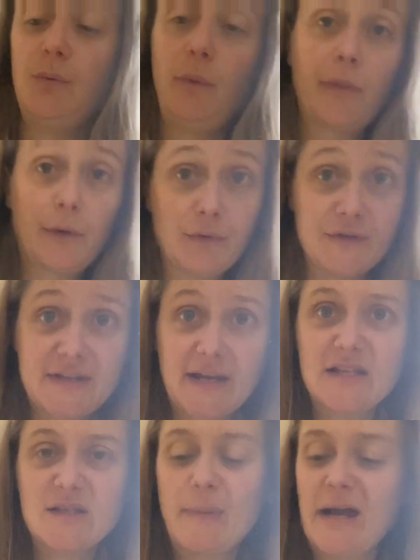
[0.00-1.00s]
2/3
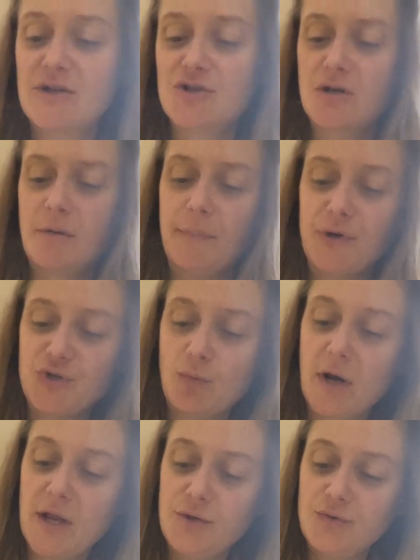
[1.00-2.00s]
size batch compared to
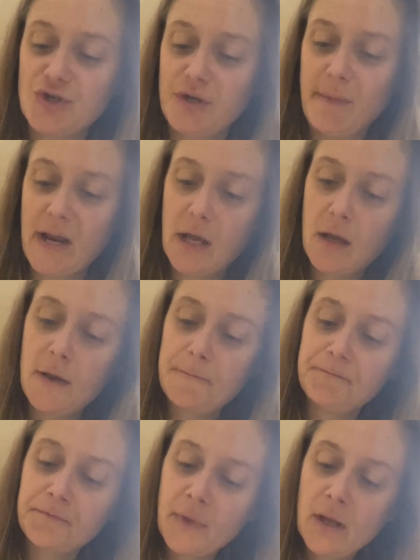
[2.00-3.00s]
what I usually make.
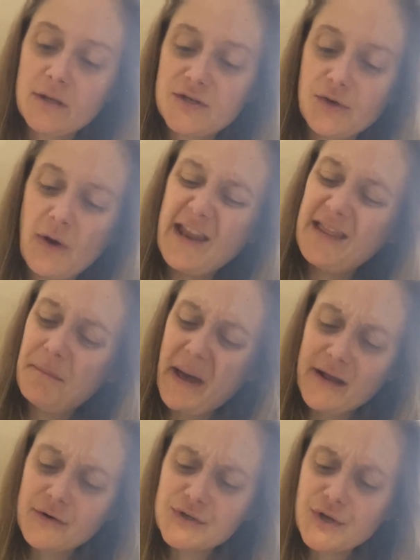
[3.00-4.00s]
So, and the
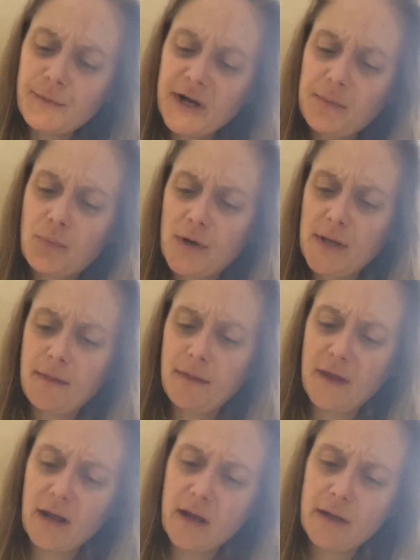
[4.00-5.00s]
batter's already pretty
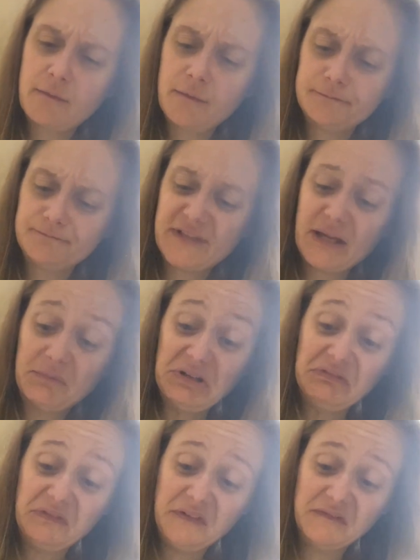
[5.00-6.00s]
thick. That might
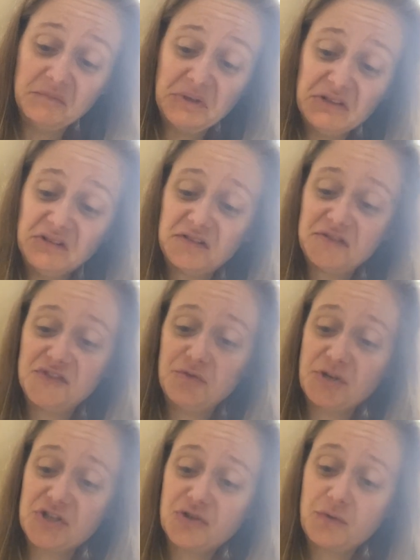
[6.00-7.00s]
have even been a little too
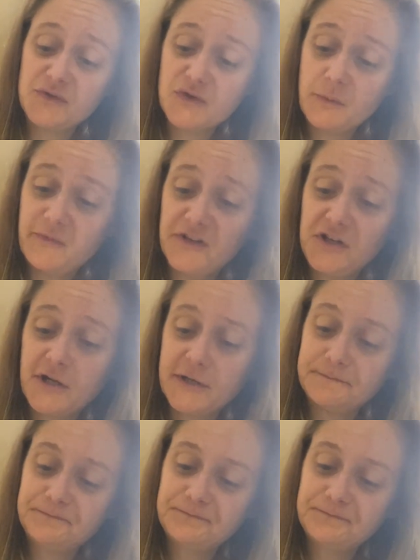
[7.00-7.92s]
much oats, hopefully not.